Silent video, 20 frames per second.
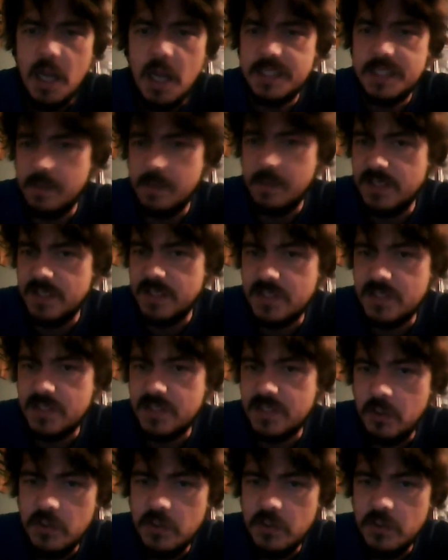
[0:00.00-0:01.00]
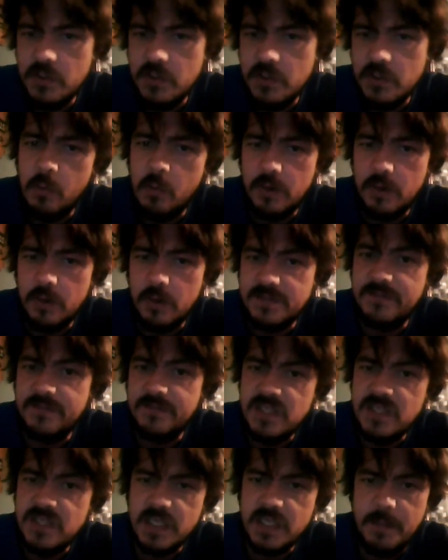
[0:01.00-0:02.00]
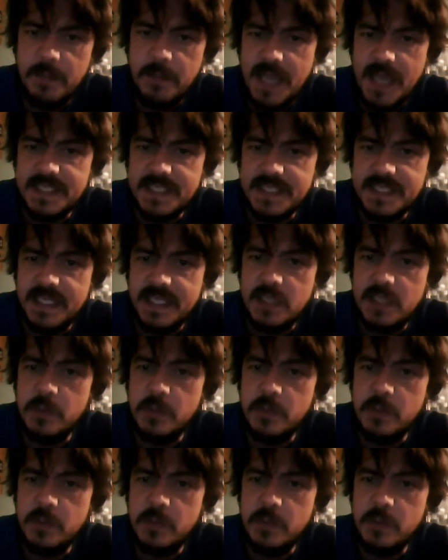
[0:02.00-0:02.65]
some of the skulls were of sufficient capacity